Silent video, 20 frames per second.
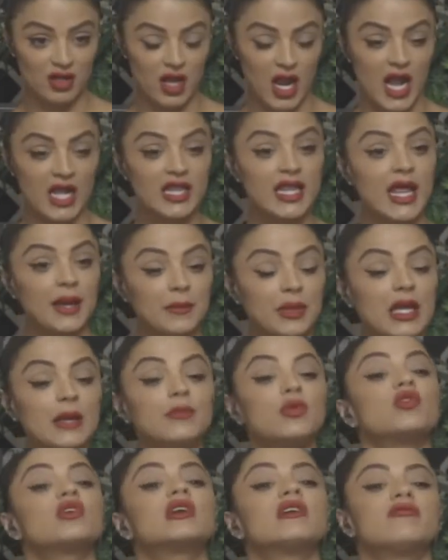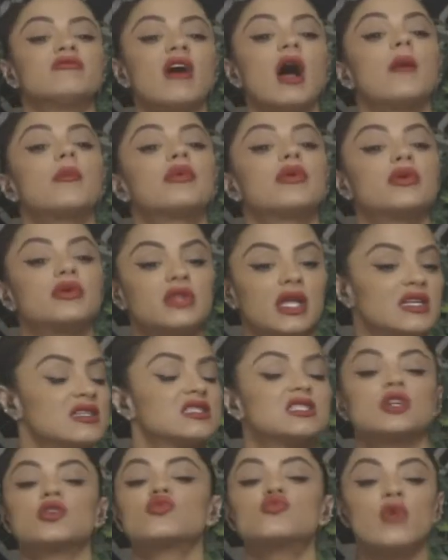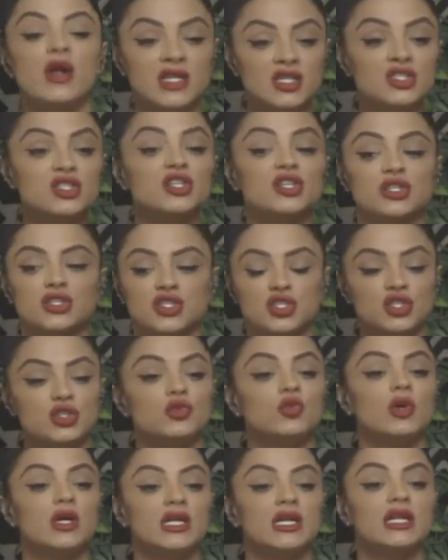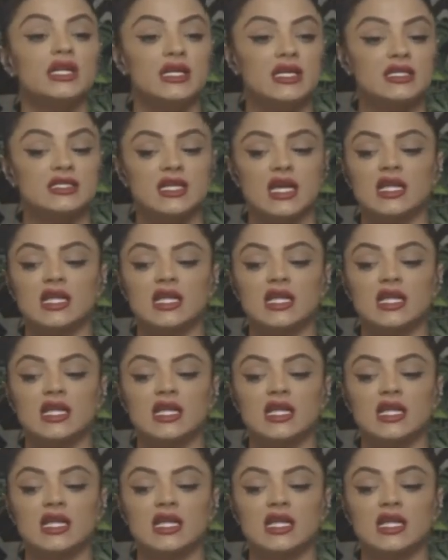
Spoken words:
And then people give up. They surrender to what it is,